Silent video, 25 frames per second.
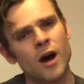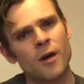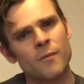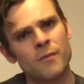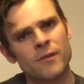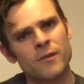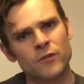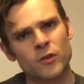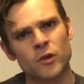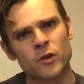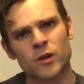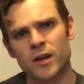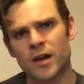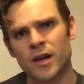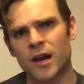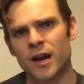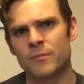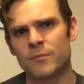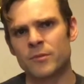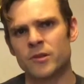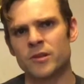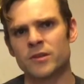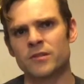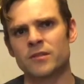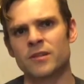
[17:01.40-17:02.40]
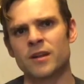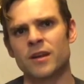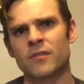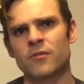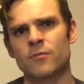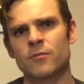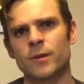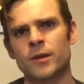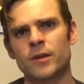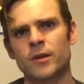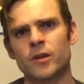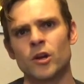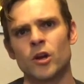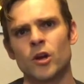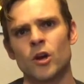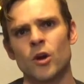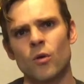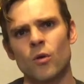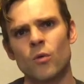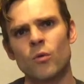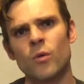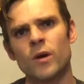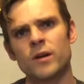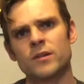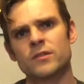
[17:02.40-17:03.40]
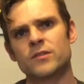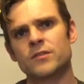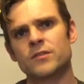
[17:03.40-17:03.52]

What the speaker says: if you're a communist government, what